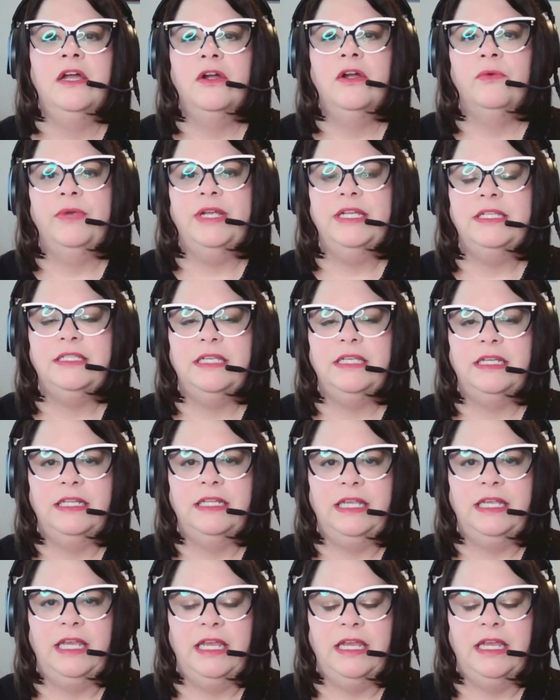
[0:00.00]

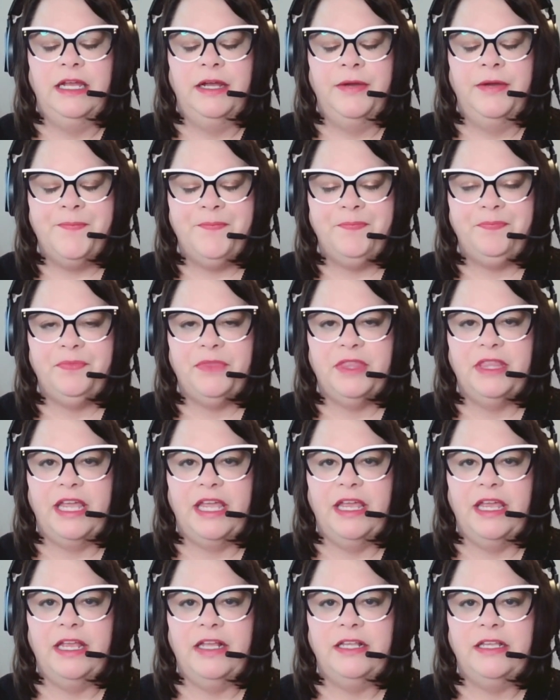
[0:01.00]
Recently,
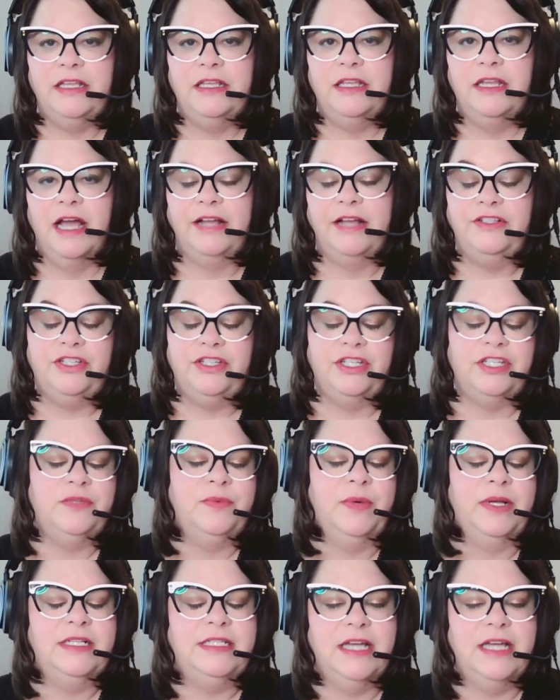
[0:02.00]
I just
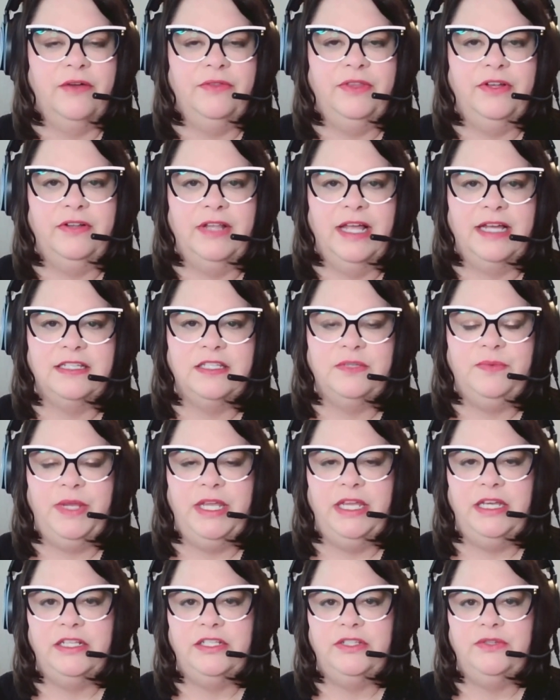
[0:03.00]
went down there last
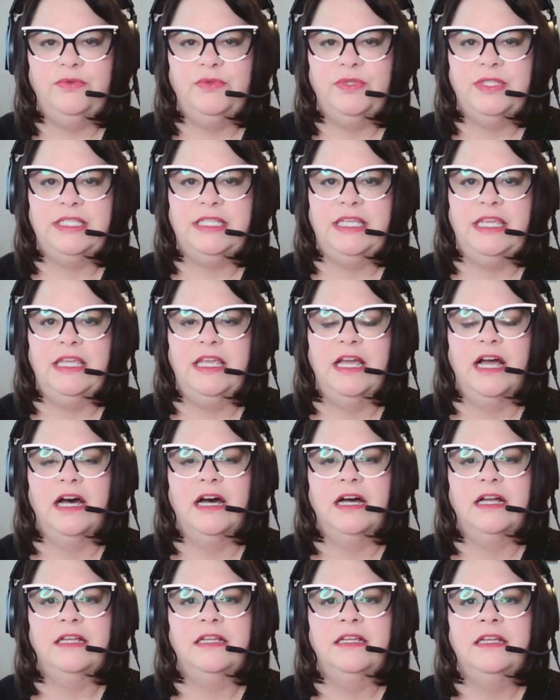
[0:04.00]
week to see
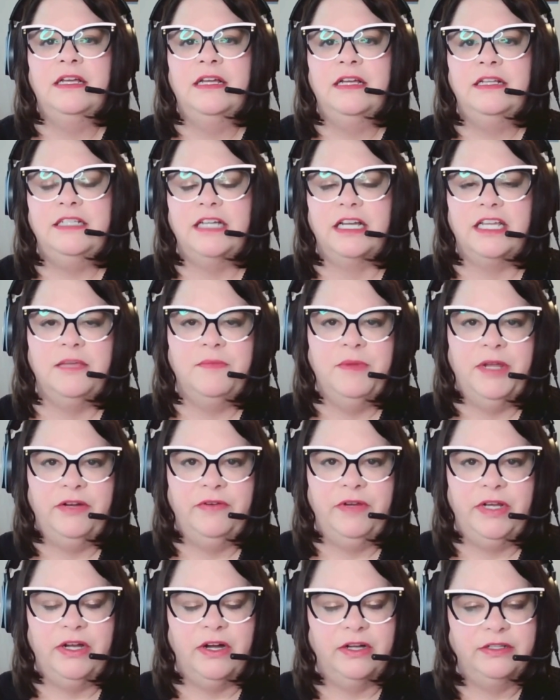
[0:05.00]
a documentary
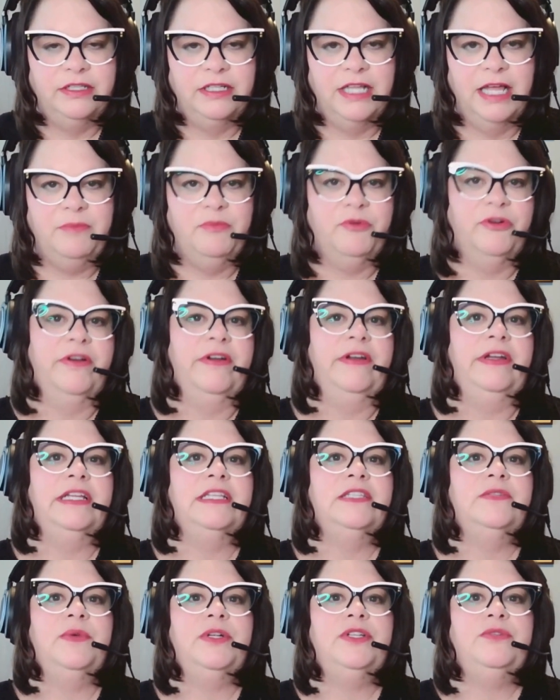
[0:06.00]
called The
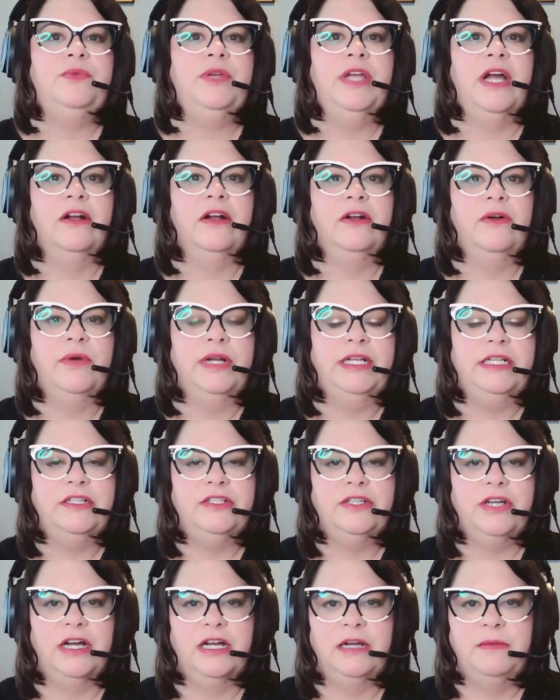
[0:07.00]
Librarians, which we are going to
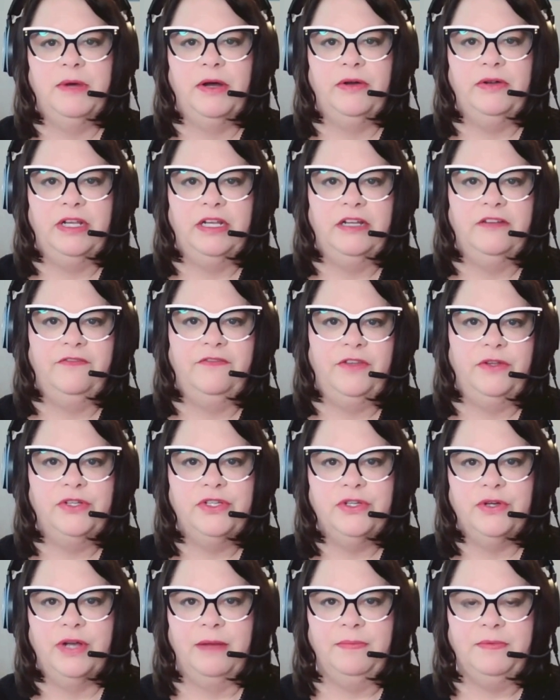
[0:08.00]
talk about in a
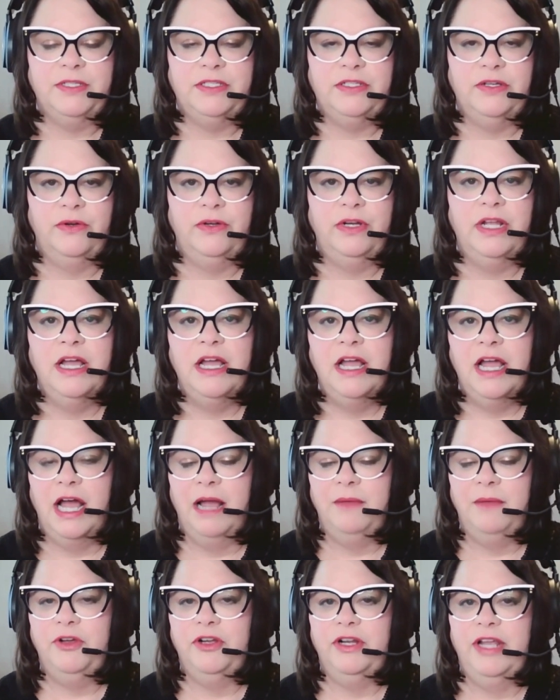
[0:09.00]
future episode.
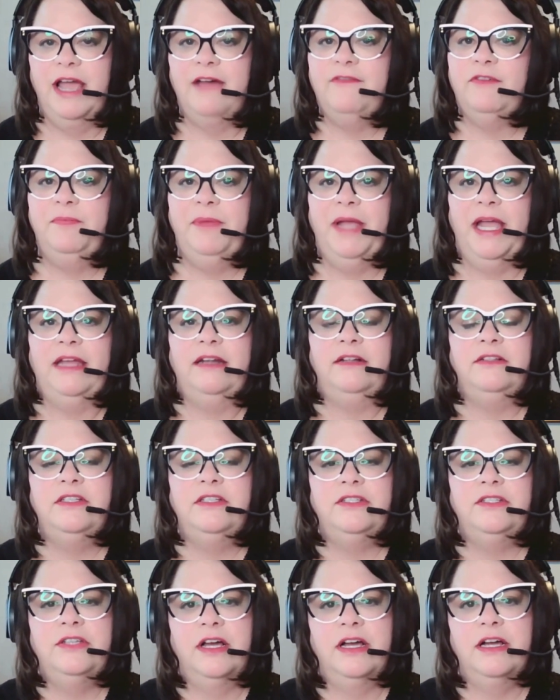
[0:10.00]
I'm going to have a panel to
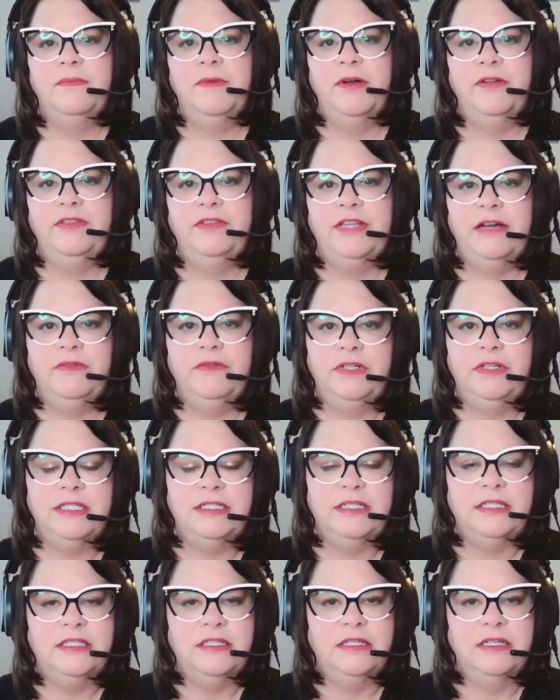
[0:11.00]
talk about that one because
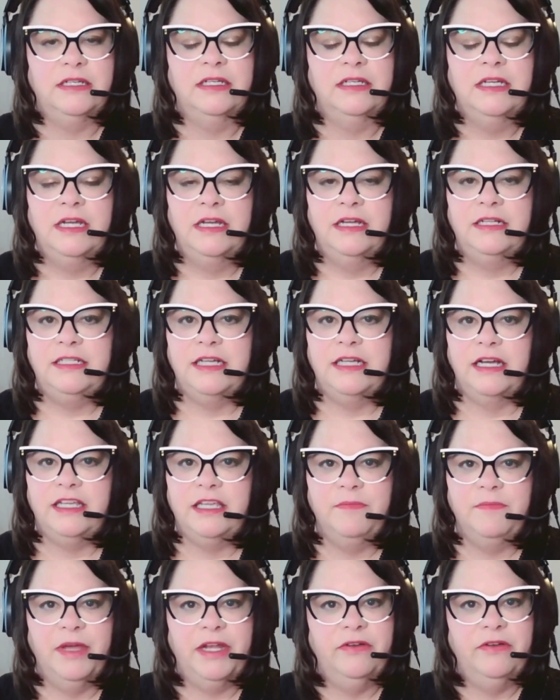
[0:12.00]
it's a
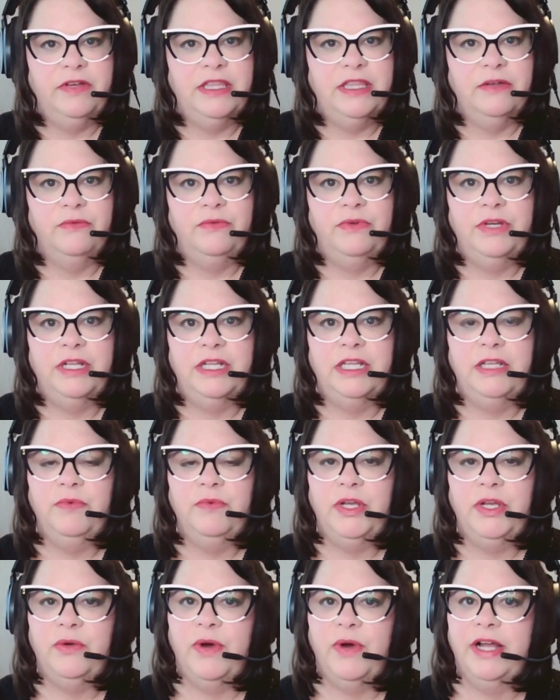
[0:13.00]
documentary that really
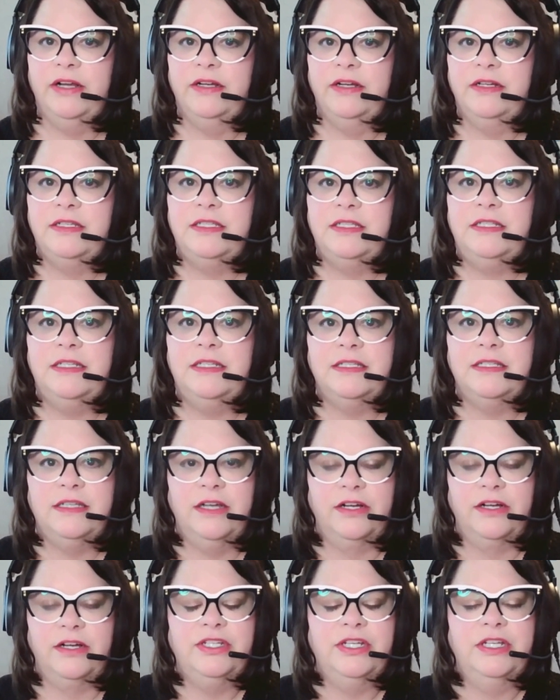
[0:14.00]
requires
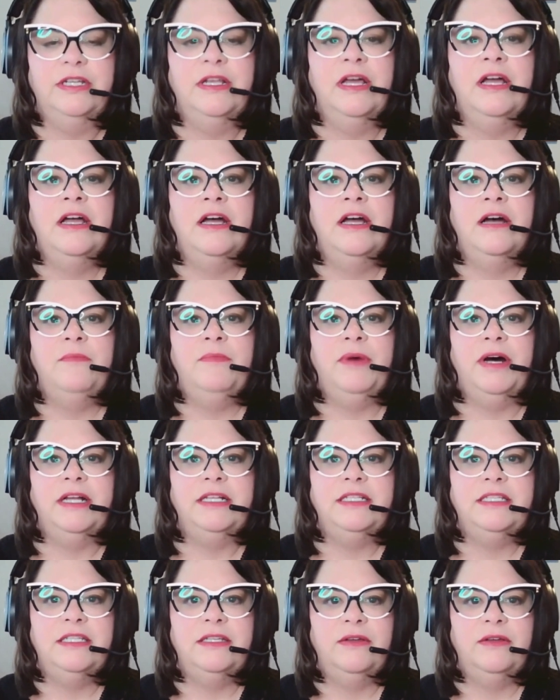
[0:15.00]
discussion.
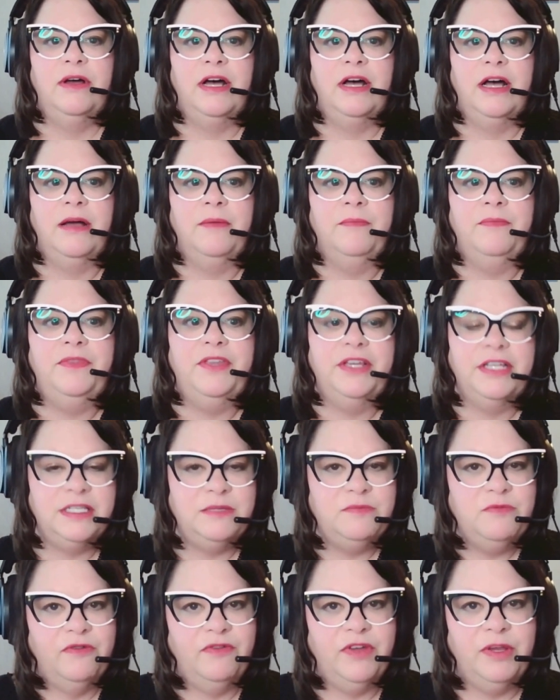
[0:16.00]
But this
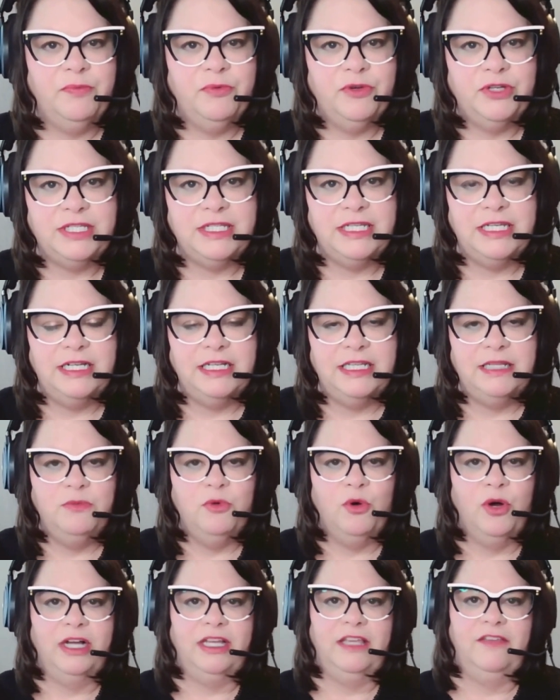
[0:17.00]
movie preceded the
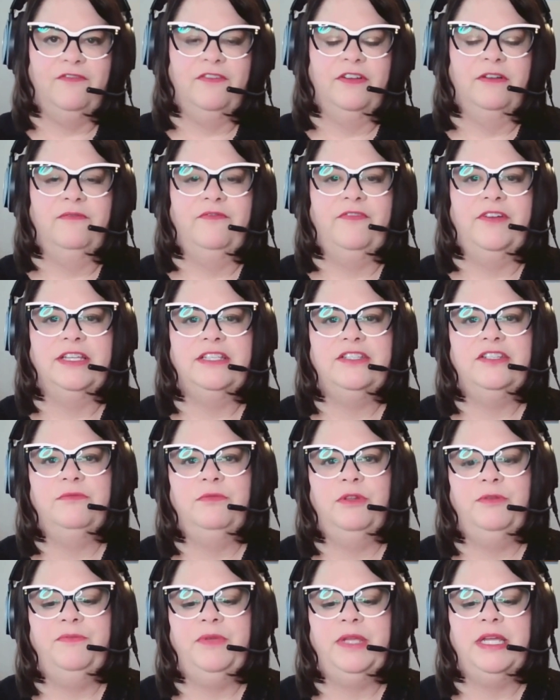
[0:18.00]
Milwaukee Film
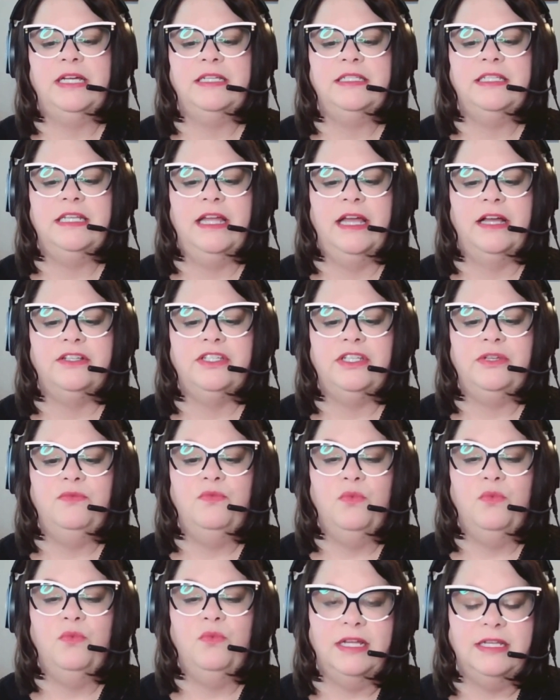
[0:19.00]
Festival because it actually
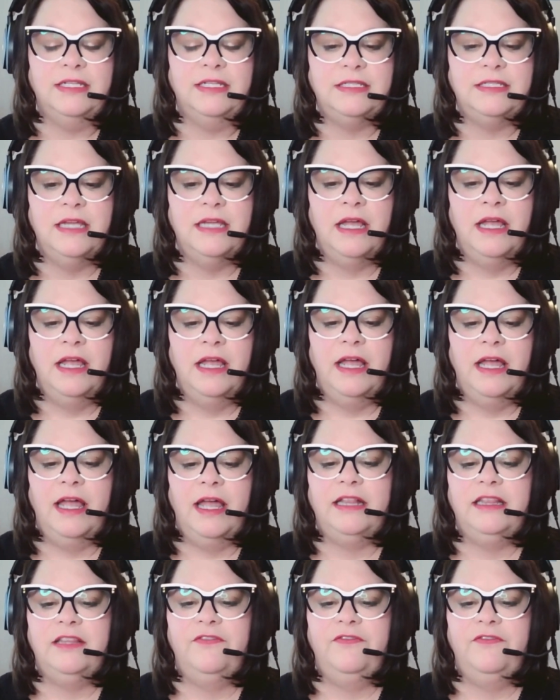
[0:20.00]
was
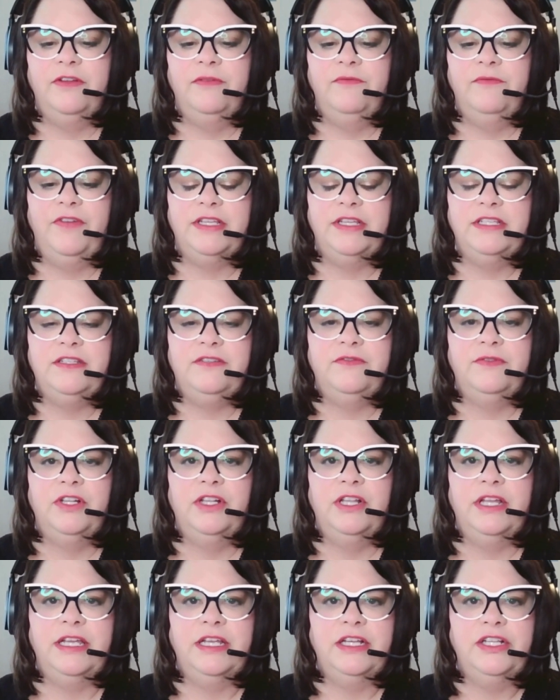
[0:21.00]
at the film festival
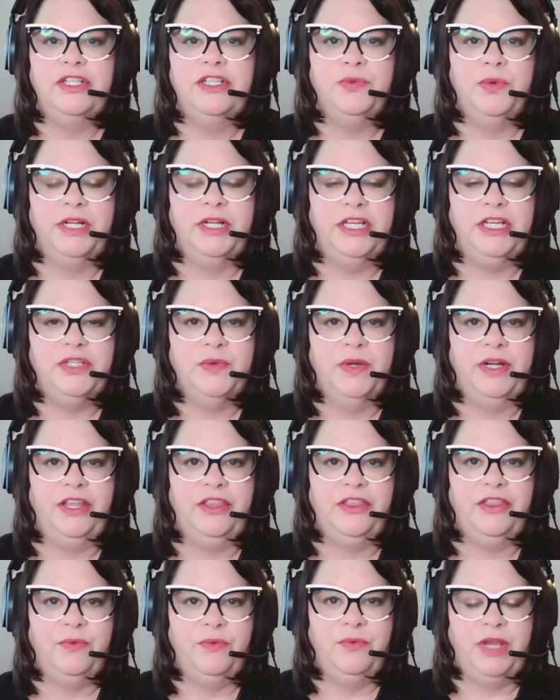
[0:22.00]
in
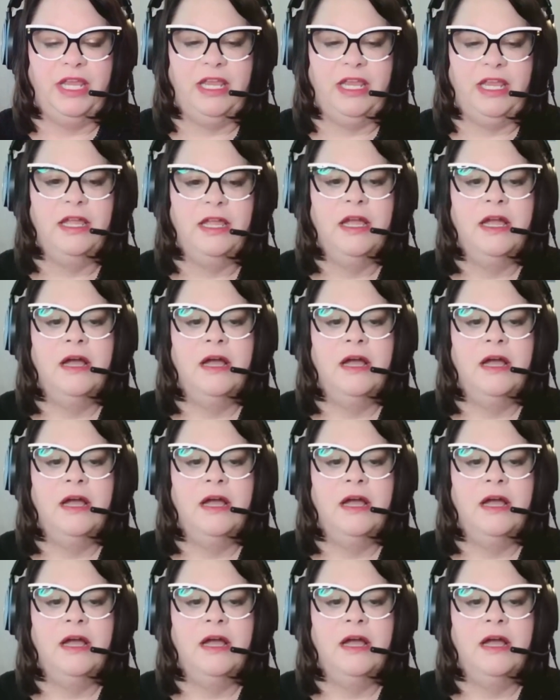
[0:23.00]
2023.